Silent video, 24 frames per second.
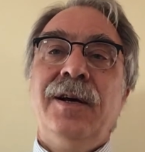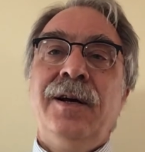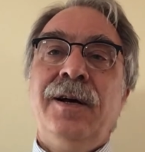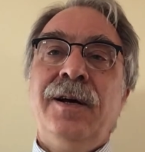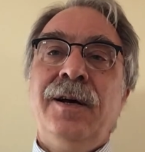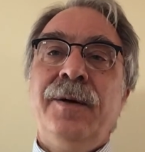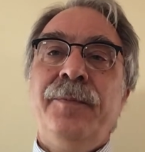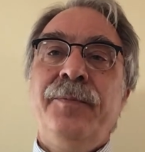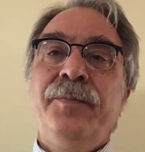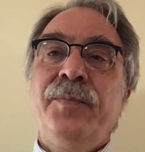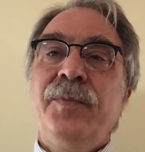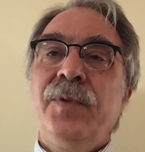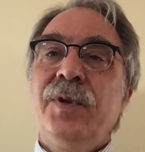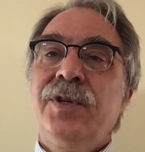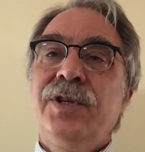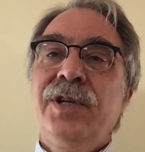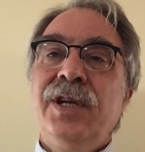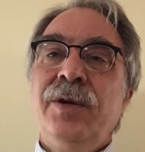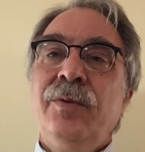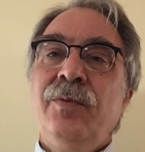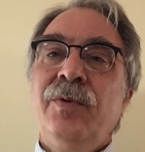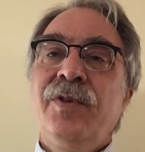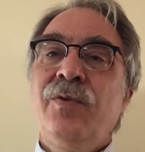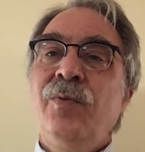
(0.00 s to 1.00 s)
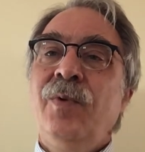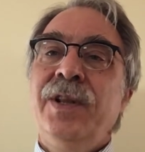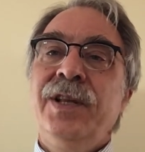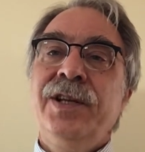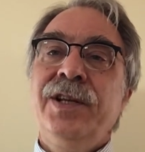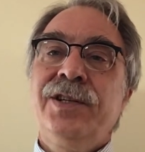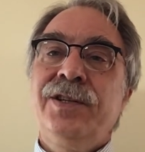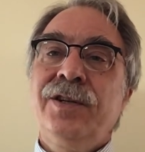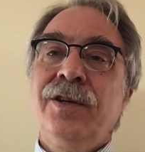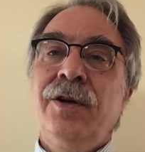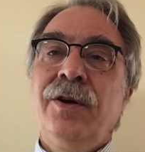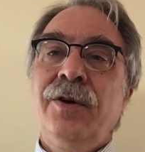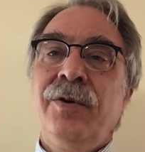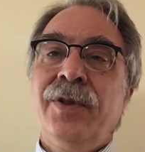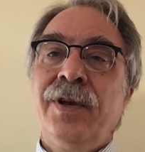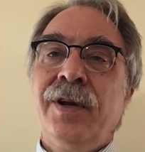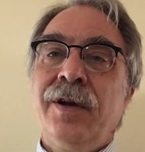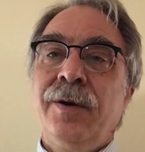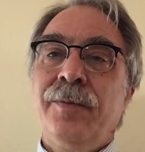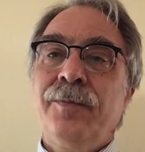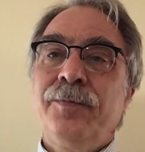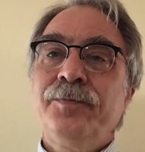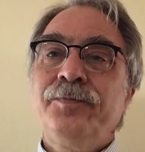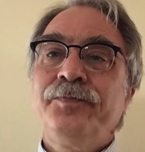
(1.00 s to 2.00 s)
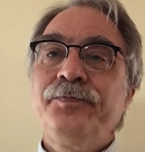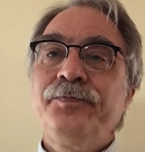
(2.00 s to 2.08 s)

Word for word: um, she was willing to go there.